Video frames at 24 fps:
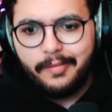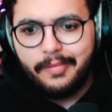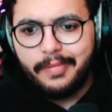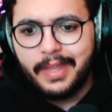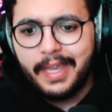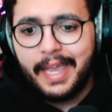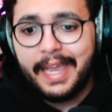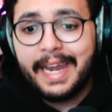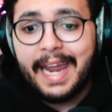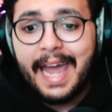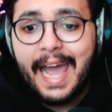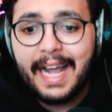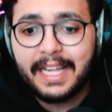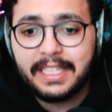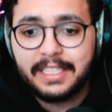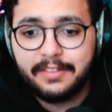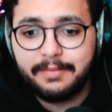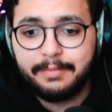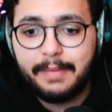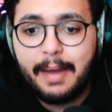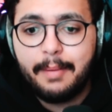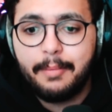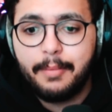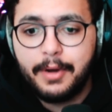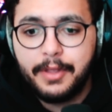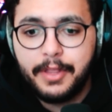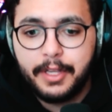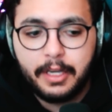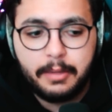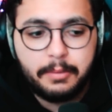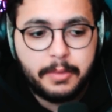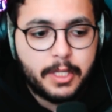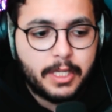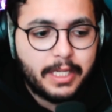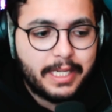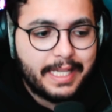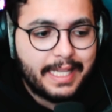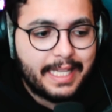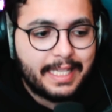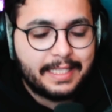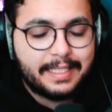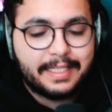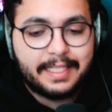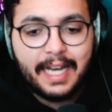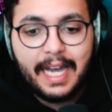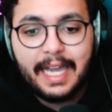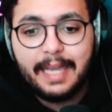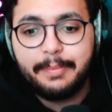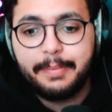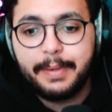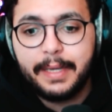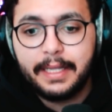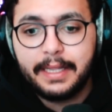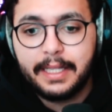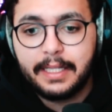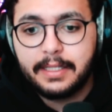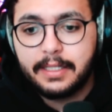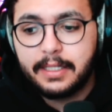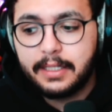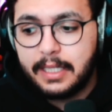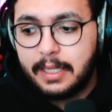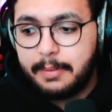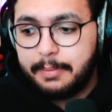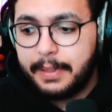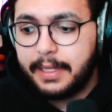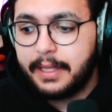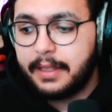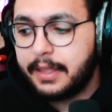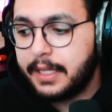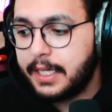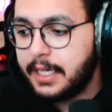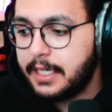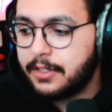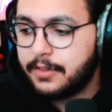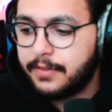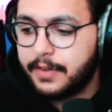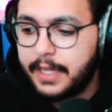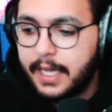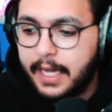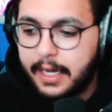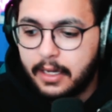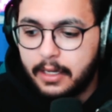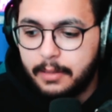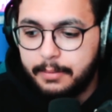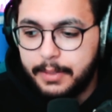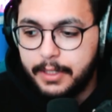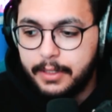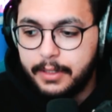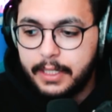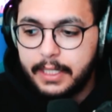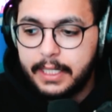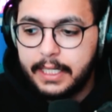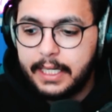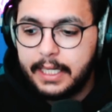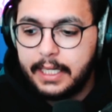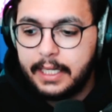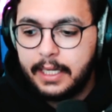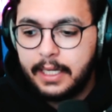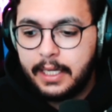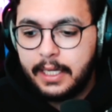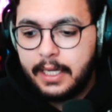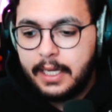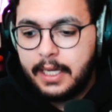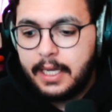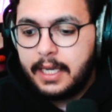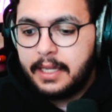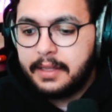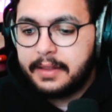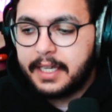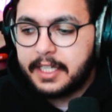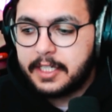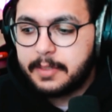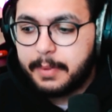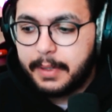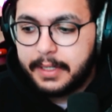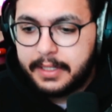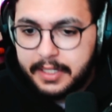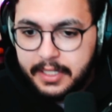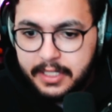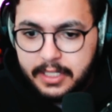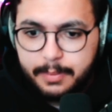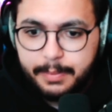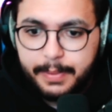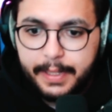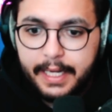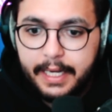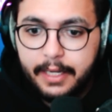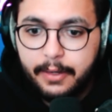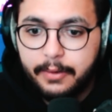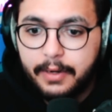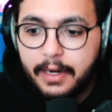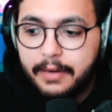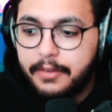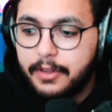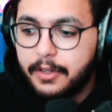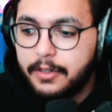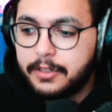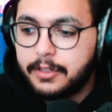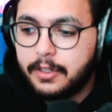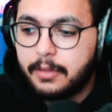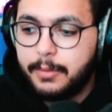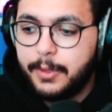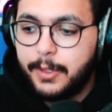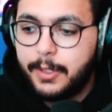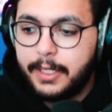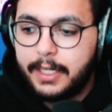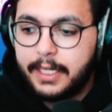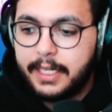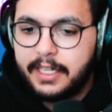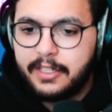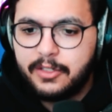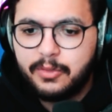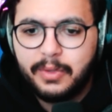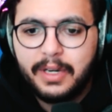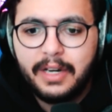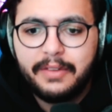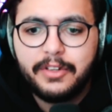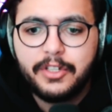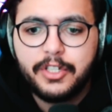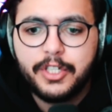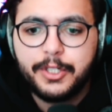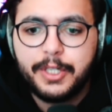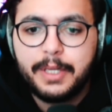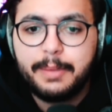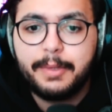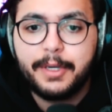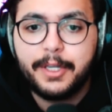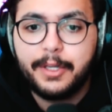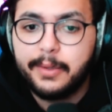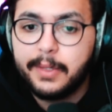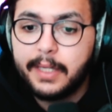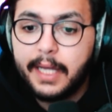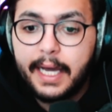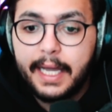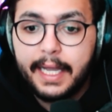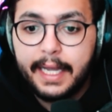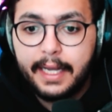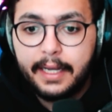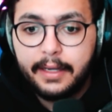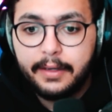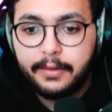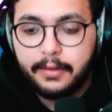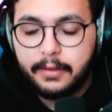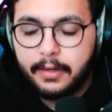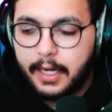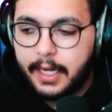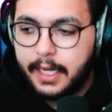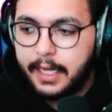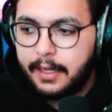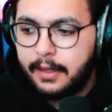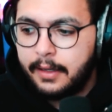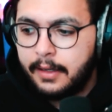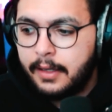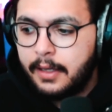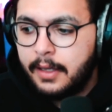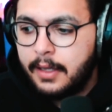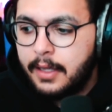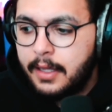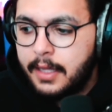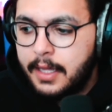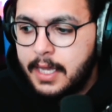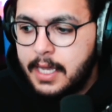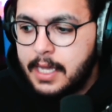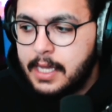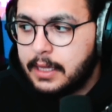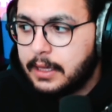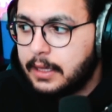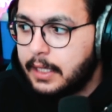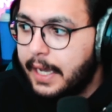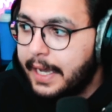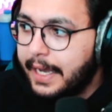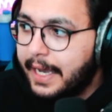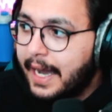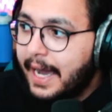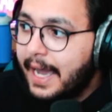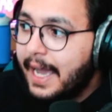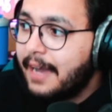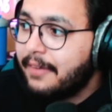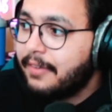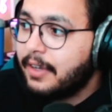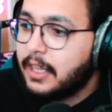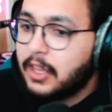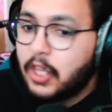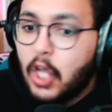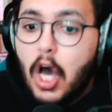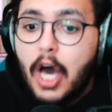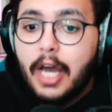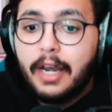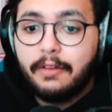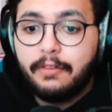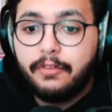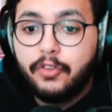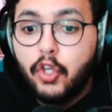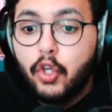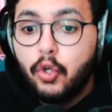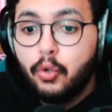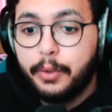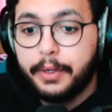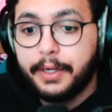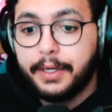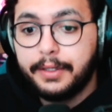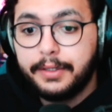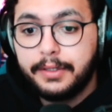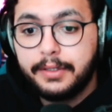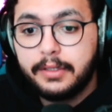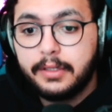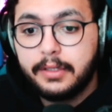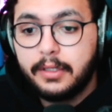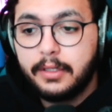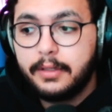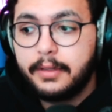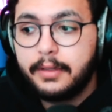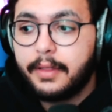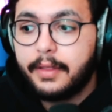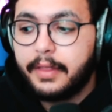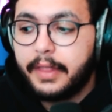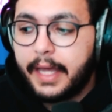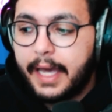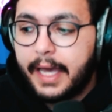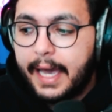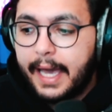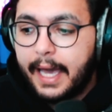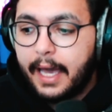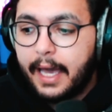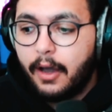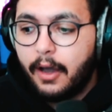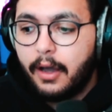an active member in the community that's typing, that's clipping things for that community, that's participating, whatever those community is, whatever streamer you like, right? Like, I have a lot of viewers that